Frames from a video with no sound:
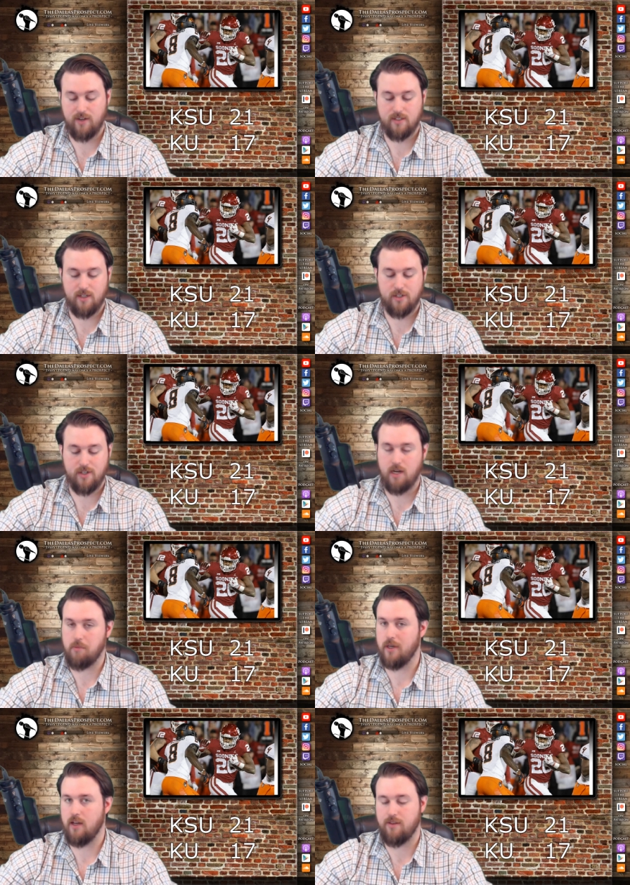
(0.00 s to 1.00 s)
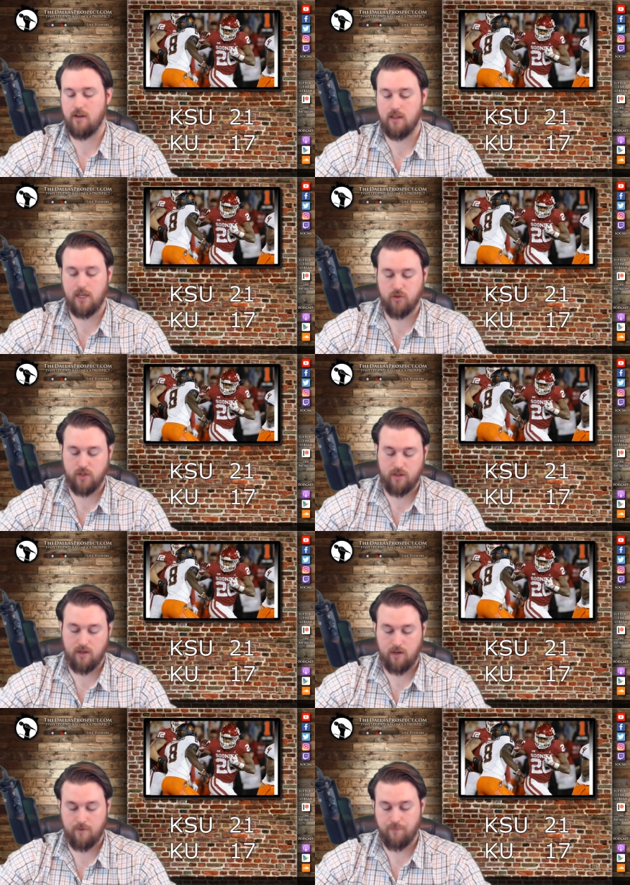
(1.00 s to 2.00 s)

and a touchdown, but nothing electric there.